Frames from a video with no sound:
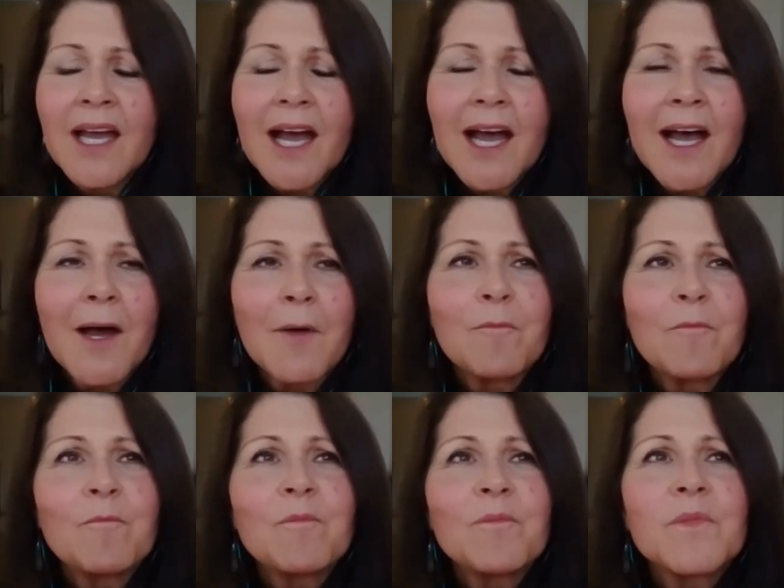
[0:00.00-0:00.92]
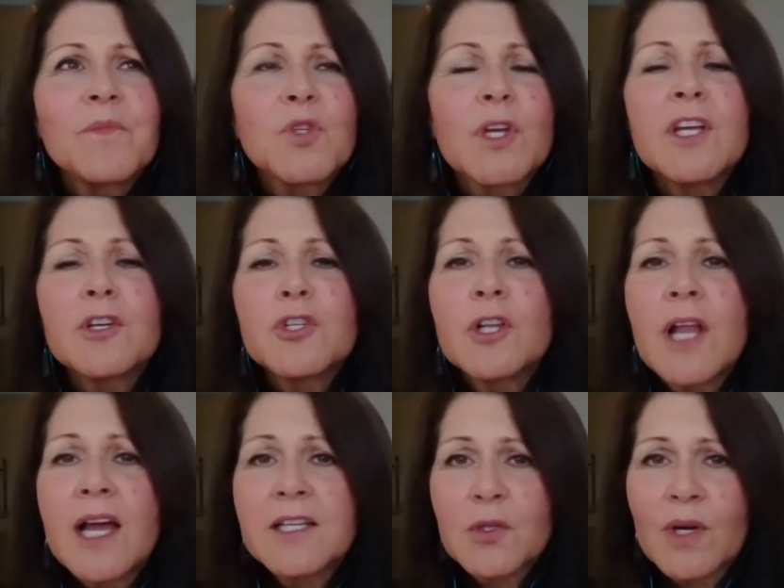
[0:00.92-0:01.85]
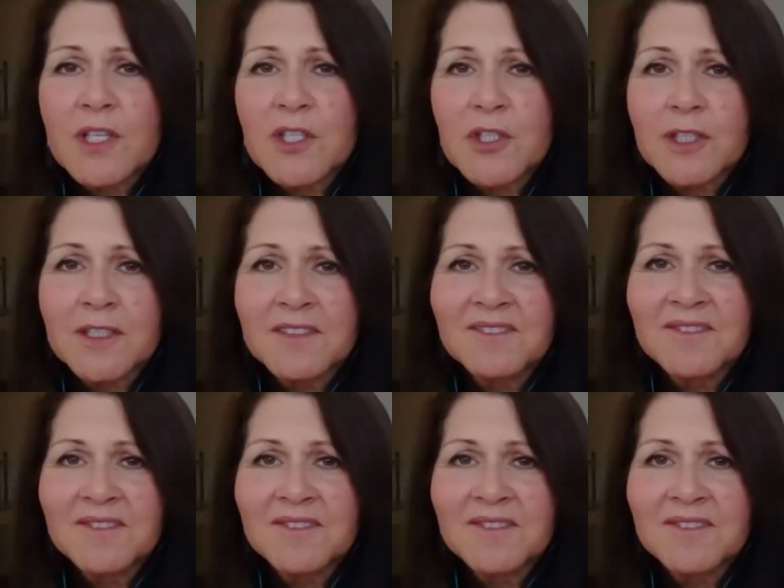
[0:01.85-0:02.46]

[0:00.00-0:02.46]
Um, so here's your last question.